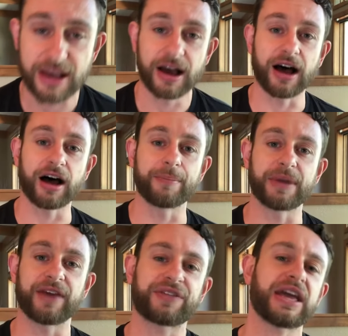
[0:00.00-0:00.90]
Um,
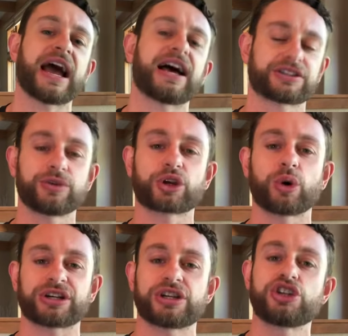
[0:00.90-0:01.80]
if they ask you the
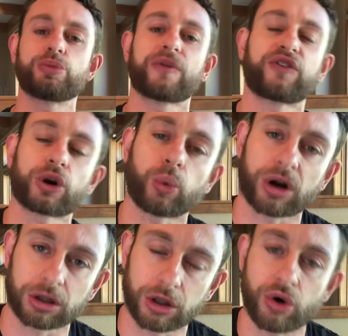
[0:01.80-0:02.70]
question, do you prefer to
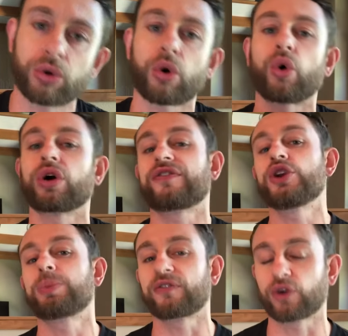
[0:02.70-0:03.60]
work alone or if
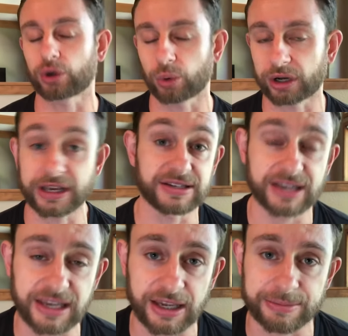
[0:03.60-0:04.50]
you prefer to work in
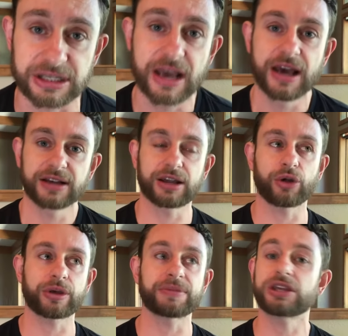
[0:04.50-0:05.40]
teams, tell
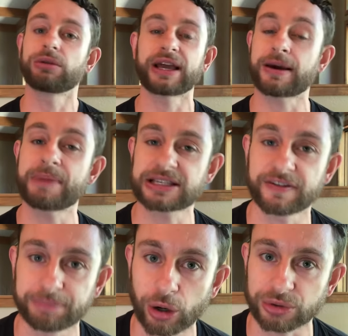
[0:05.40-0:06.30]
them that you like a mix
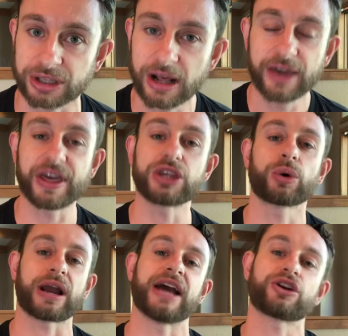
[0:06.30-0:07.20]
of both, that you
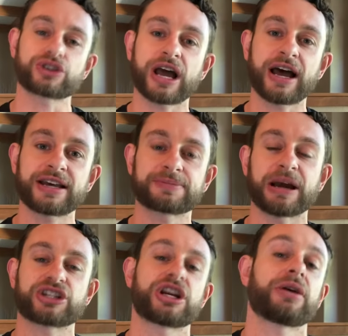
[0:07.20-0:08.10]
are energized
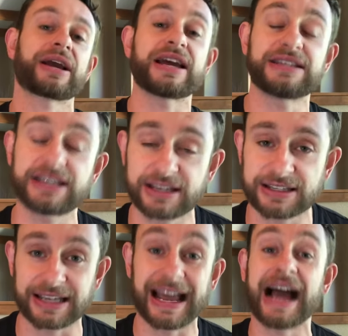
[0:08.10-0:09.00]
by sharing
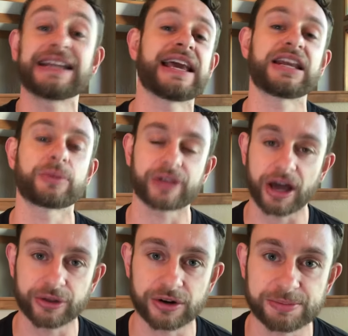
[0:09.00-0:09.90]
ideas and ideating with
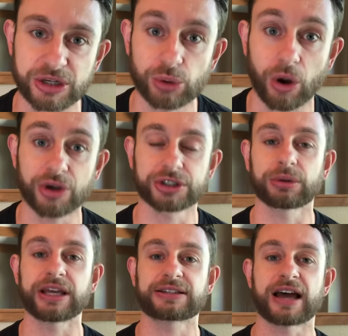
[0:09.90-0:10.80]
others, but you also
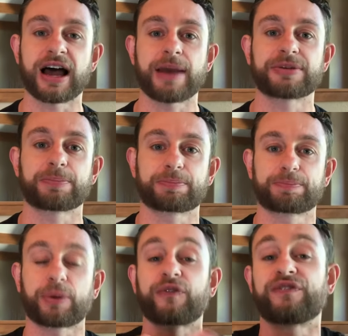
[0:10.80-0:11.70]
like time to
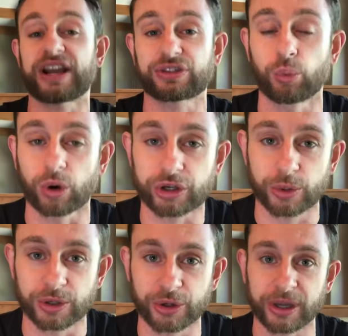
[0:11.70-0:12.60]
perfect the work
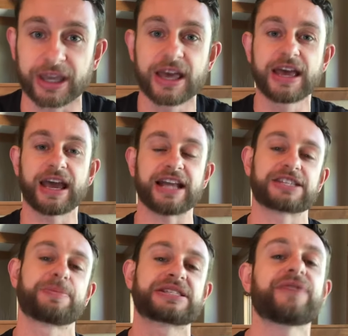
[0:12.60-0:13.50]
you were doing and
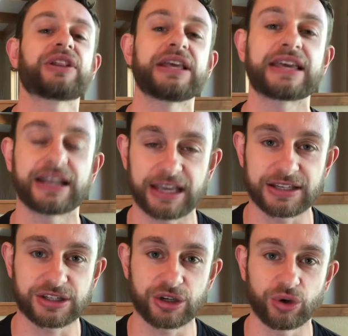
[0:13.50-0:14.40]
specifically get
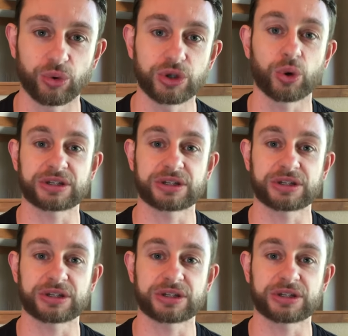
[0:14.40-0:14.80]
into your